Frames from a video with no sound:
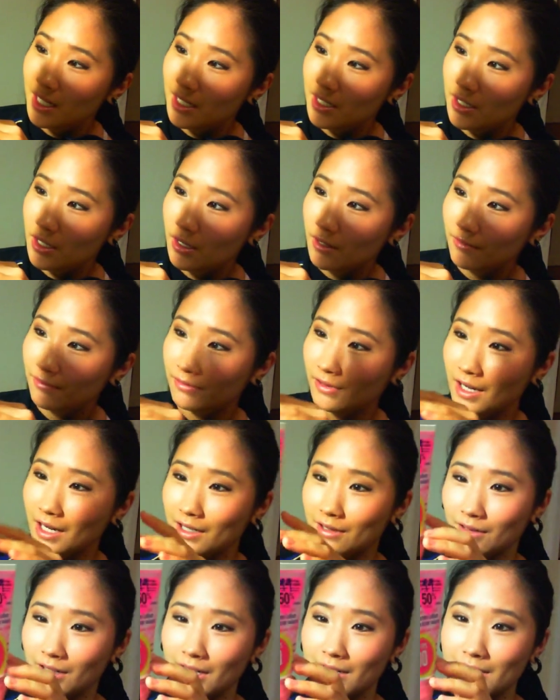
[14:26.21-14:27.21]
no
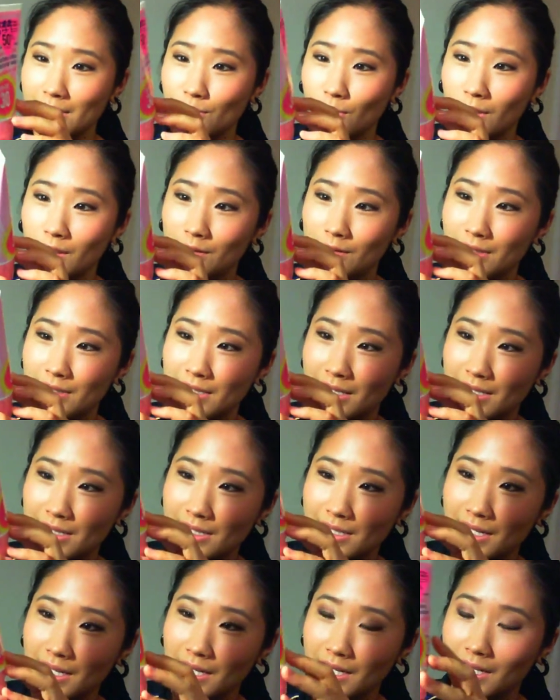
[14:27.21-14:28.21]
fragrance, water
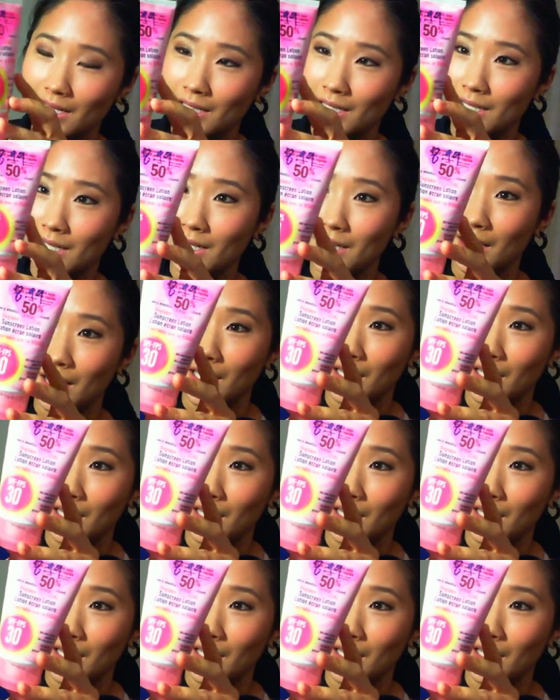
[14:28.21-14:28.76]
resistant.